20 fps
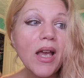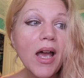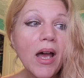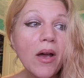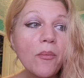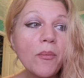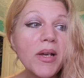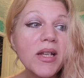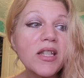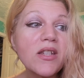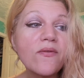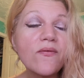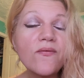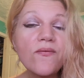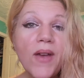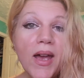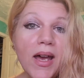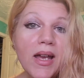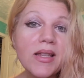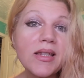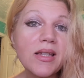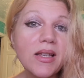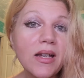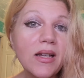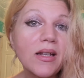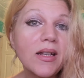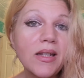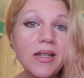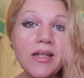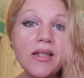how much fat
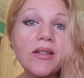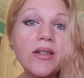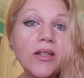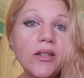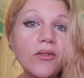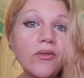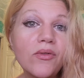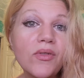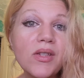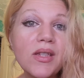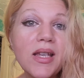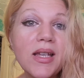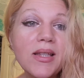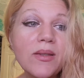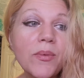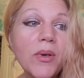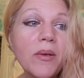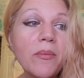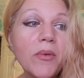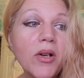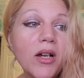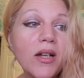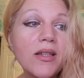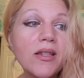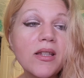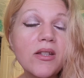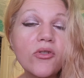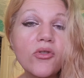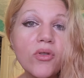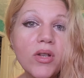I need to lose. That's why I'm
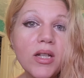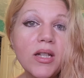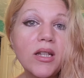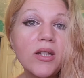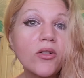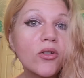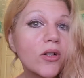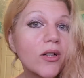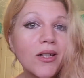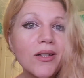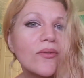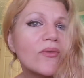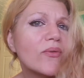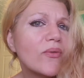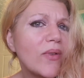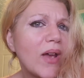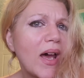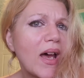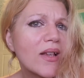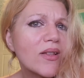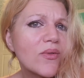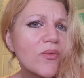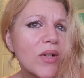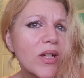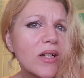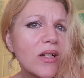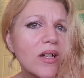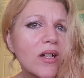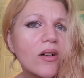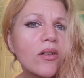concentrating on fat
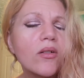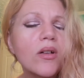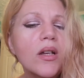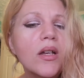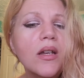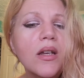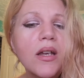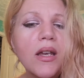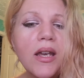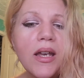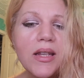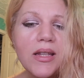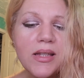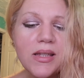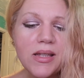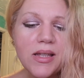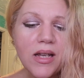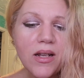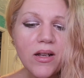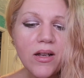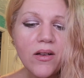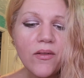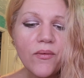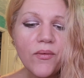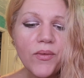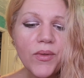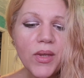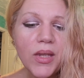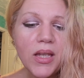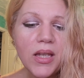right now. Instead of
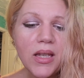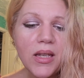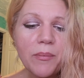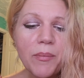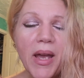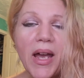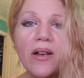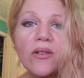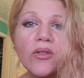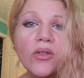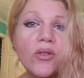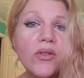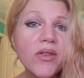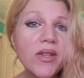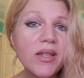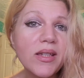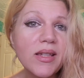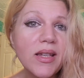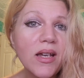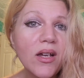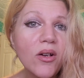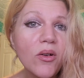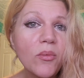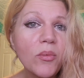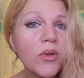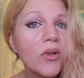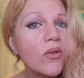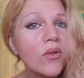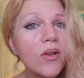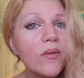the pound on the scale,
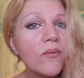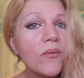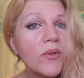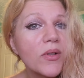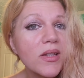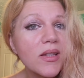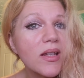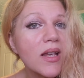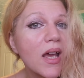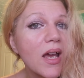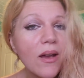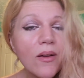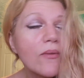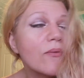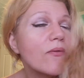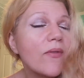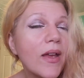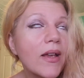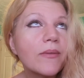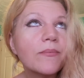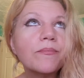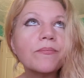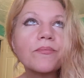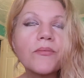we're going for scat fat.